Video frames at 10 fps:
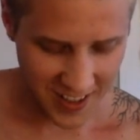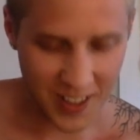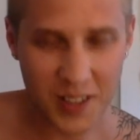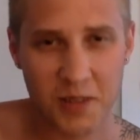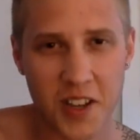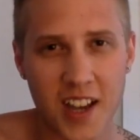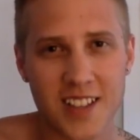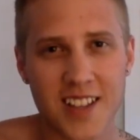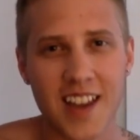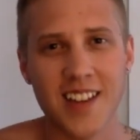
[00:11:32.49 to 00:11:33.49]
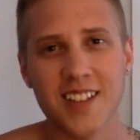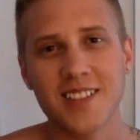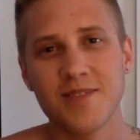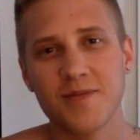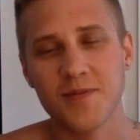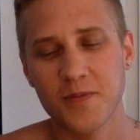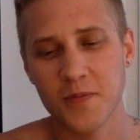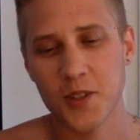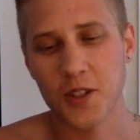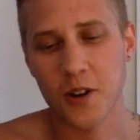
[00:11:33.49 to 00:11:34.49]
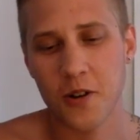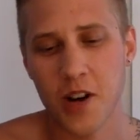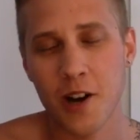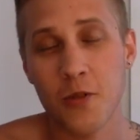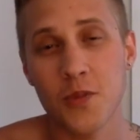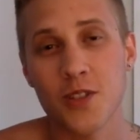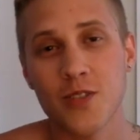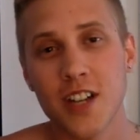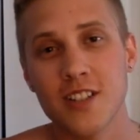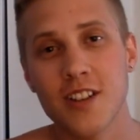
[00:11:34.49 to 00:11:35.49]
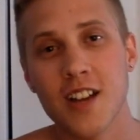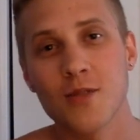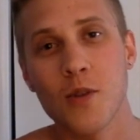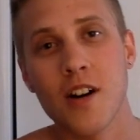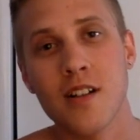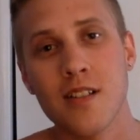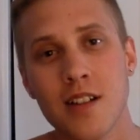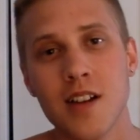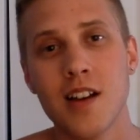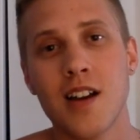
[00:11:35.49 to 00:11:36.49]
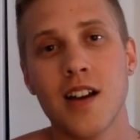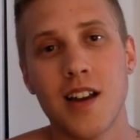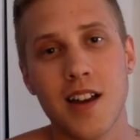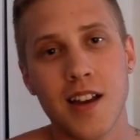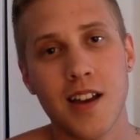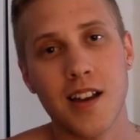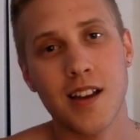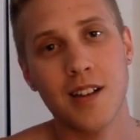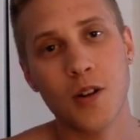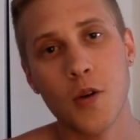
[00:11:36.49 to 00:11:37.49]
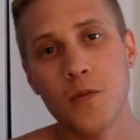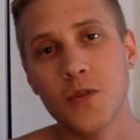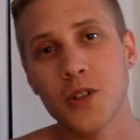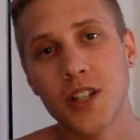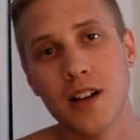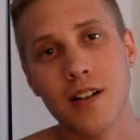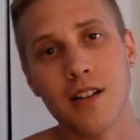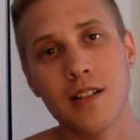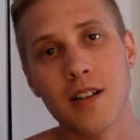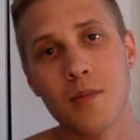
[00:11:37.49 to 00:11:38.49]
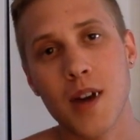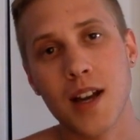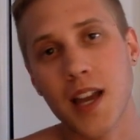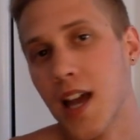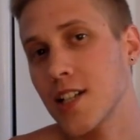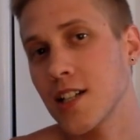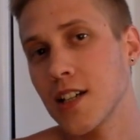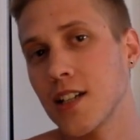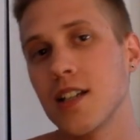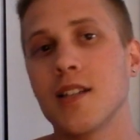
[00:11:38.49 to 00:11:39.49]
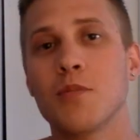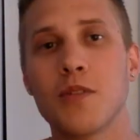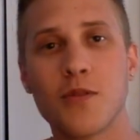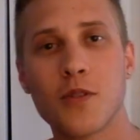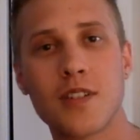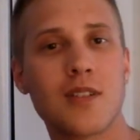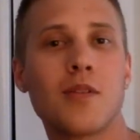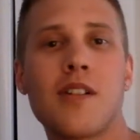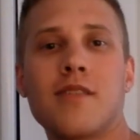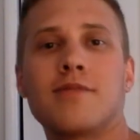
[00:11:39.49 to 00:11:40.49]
leave you guys hanging. So I hope this finds you guys well, and hopefully I'll get back at you again before too long.